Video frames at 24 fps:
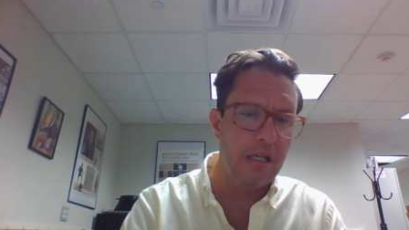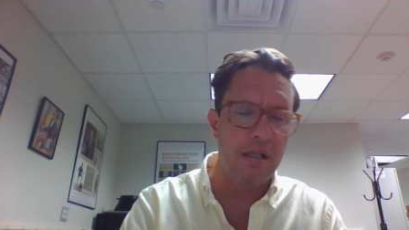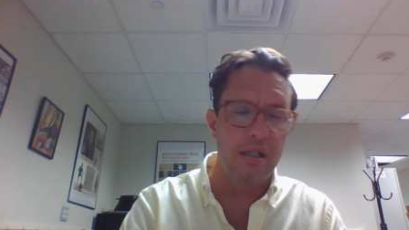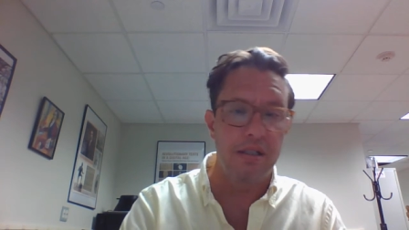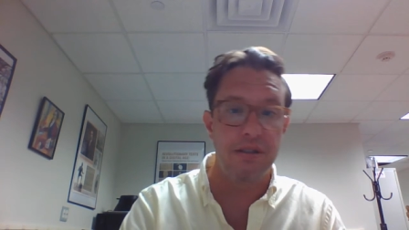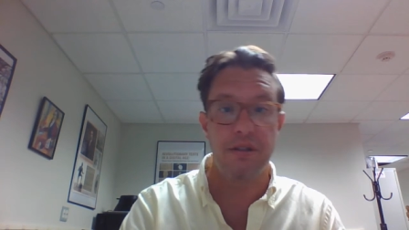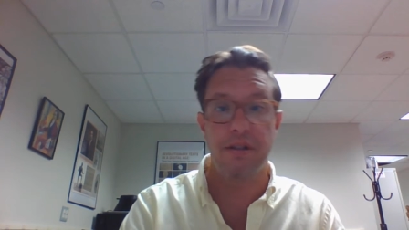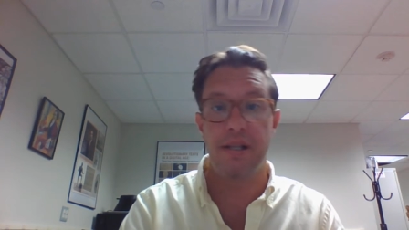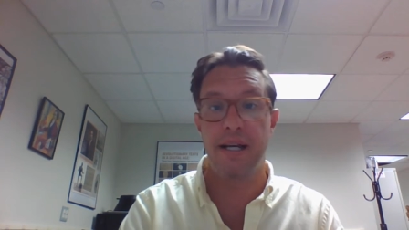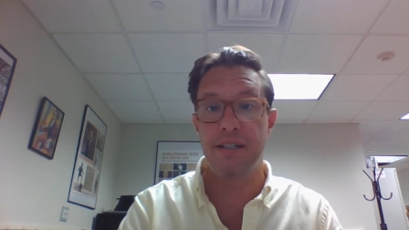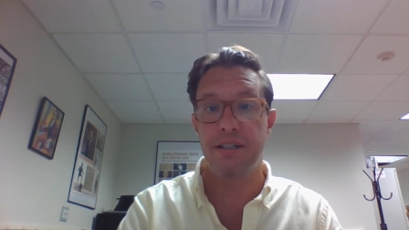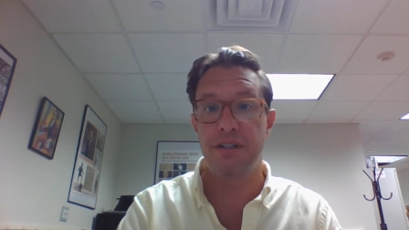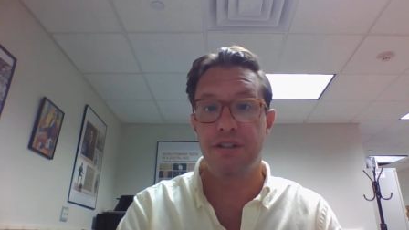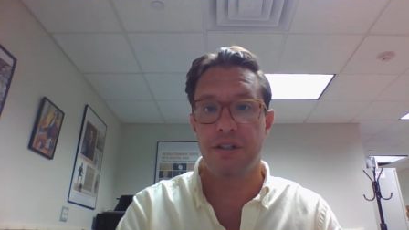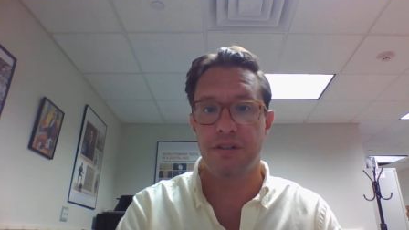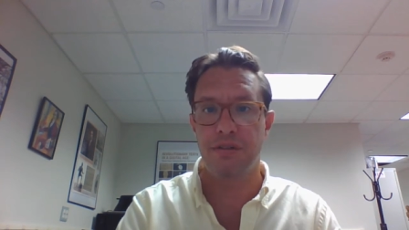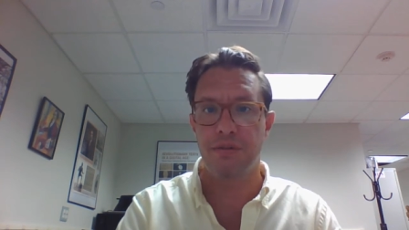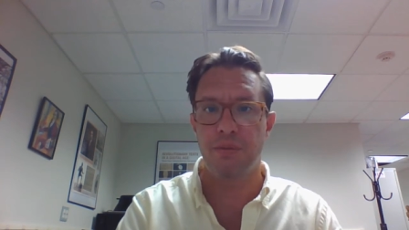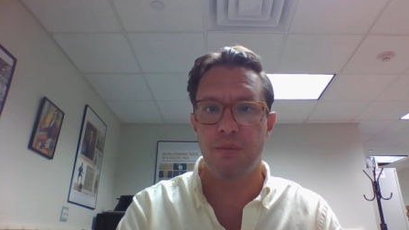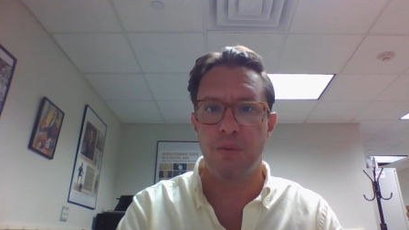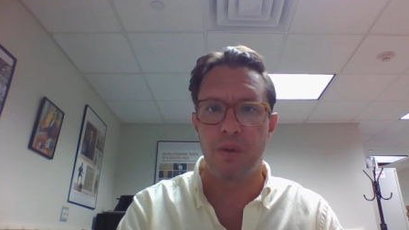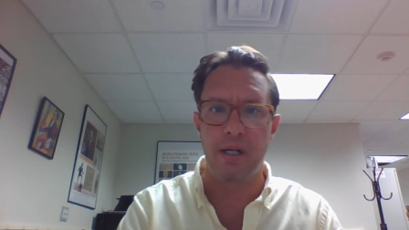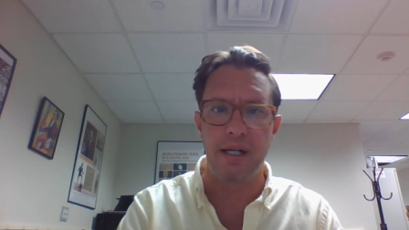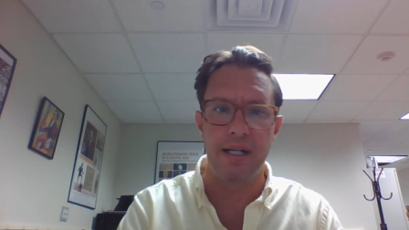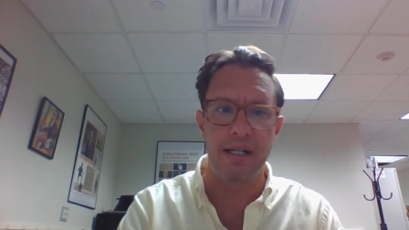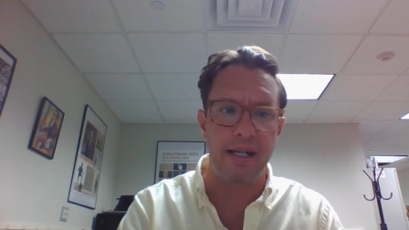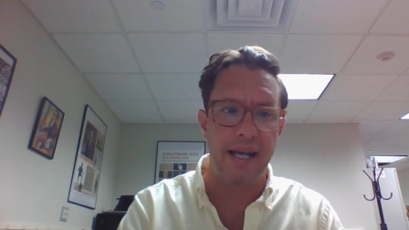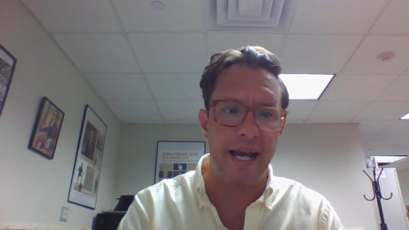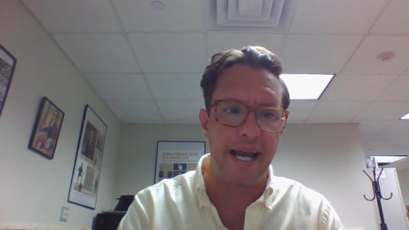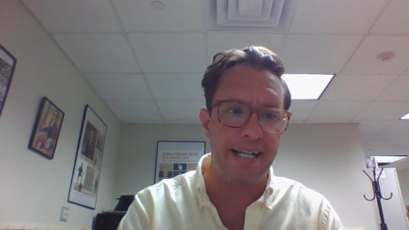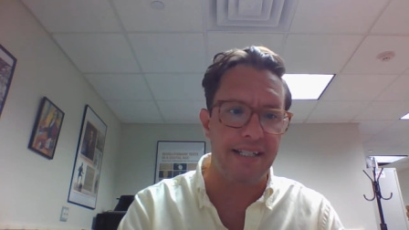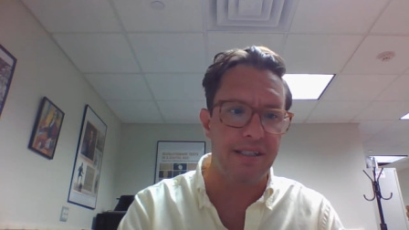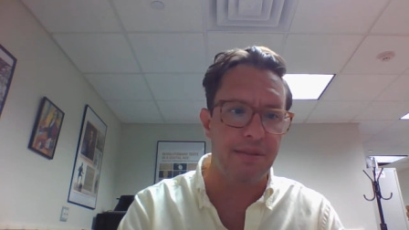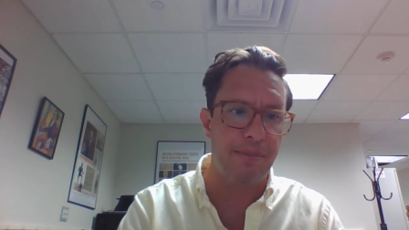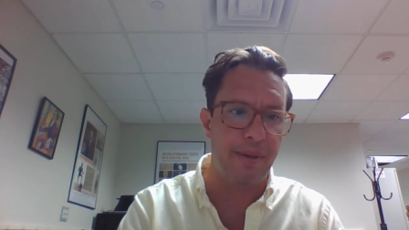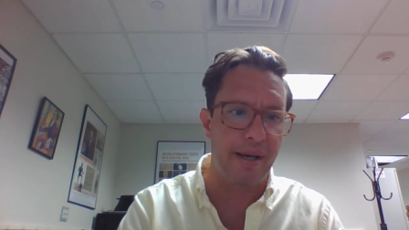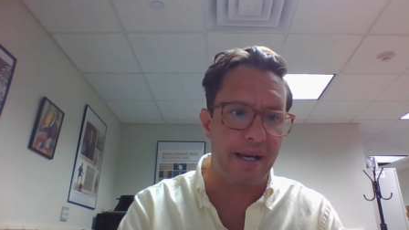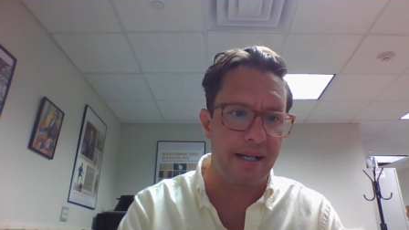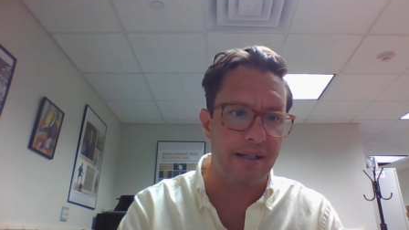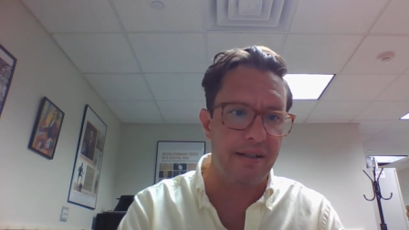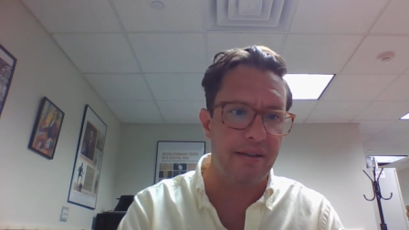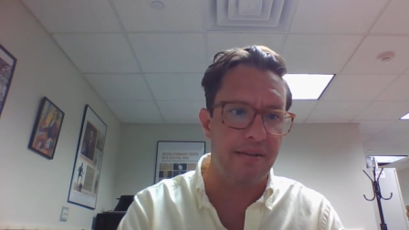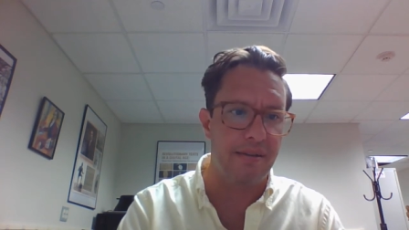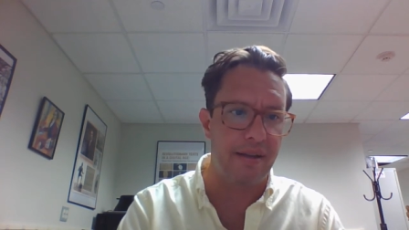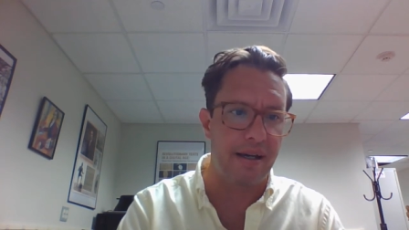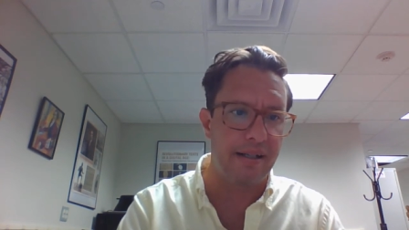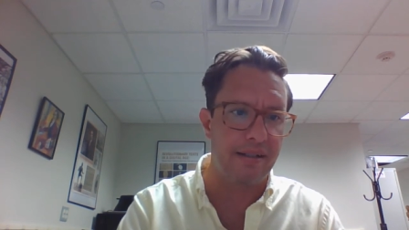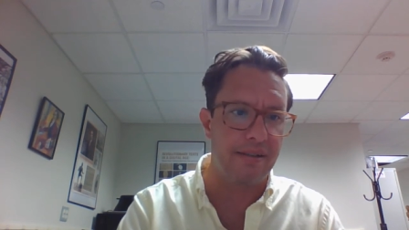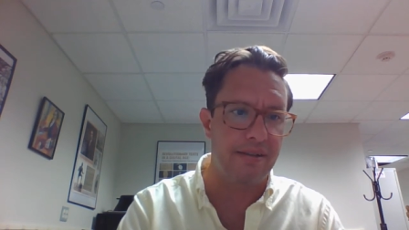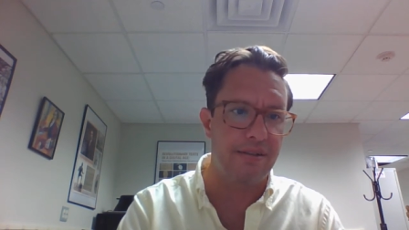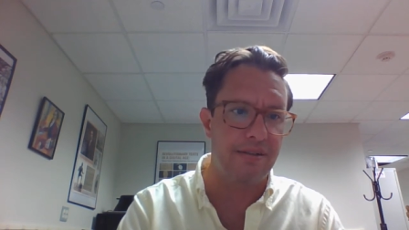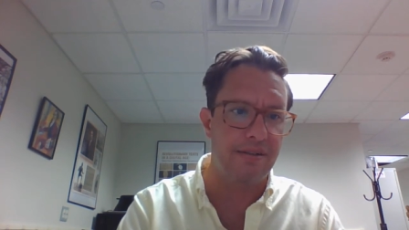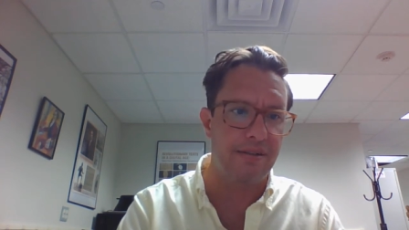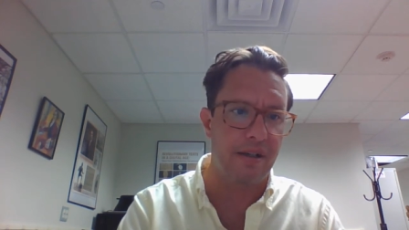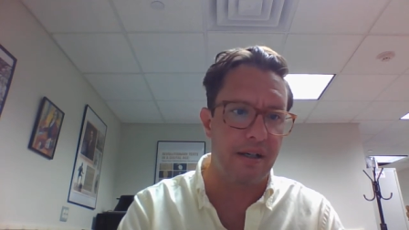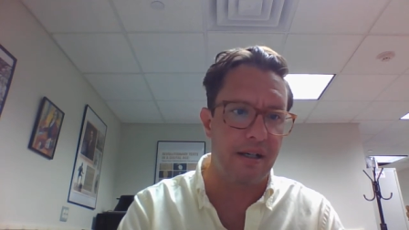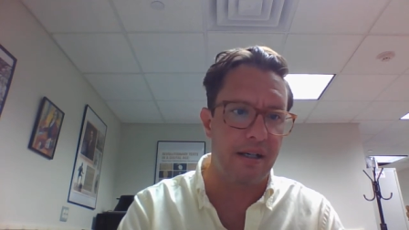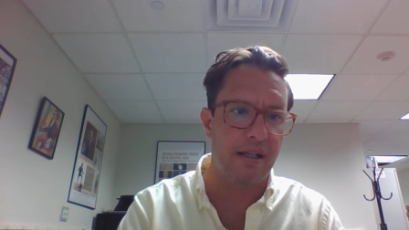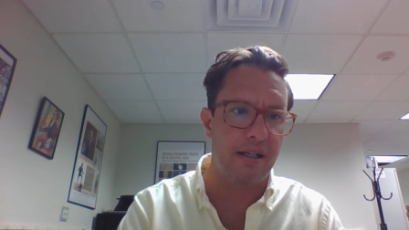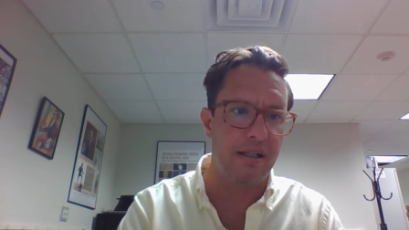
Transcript: So that's just one aspect that's